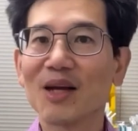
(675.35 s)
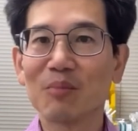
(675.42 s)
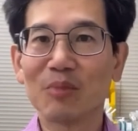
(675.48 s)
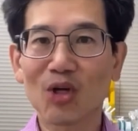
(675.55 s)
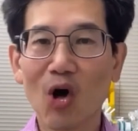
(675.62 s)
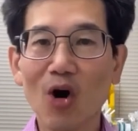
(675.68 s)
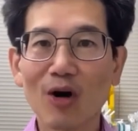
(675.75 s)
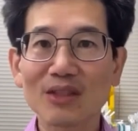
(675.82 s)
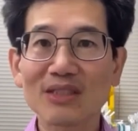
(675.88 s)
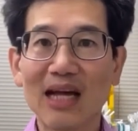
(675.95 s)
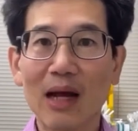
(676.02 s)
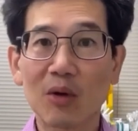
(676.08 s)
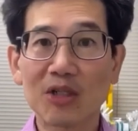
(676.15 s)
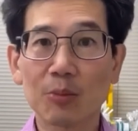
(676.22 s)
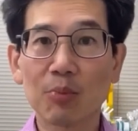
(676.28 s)
because
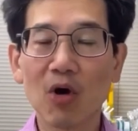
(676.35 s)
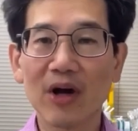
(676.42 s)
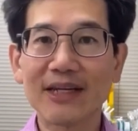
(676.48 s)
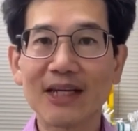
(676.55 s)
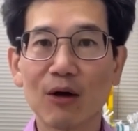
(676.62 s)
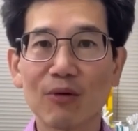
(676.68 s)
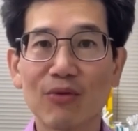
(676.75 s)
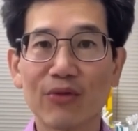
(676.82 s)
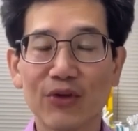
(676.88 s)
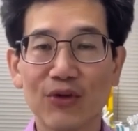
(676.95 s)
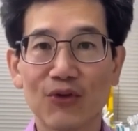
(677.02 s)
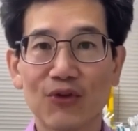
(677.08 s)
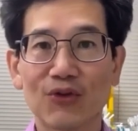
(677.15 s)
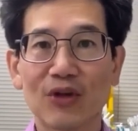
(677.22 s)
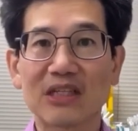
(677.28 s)
I want to point out
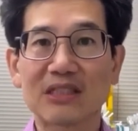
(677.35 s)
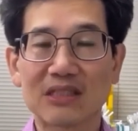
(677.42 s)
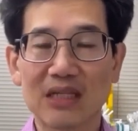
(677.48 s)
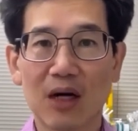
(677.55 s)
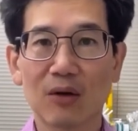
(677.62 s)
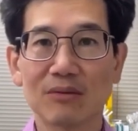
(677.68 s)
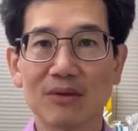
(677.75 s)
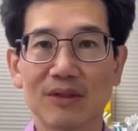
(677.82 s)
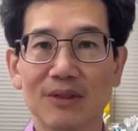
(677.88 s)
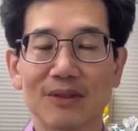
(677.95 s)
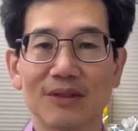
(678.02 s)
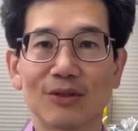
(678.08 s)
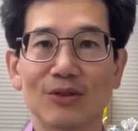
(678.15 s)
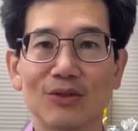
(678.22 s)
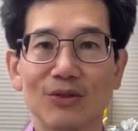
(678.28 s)
this sound
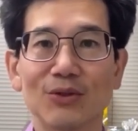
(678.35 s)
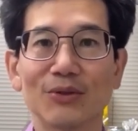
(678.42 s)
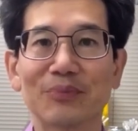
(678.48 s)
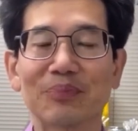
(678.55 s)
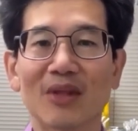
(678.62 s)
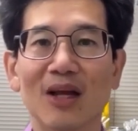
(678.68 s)
to you.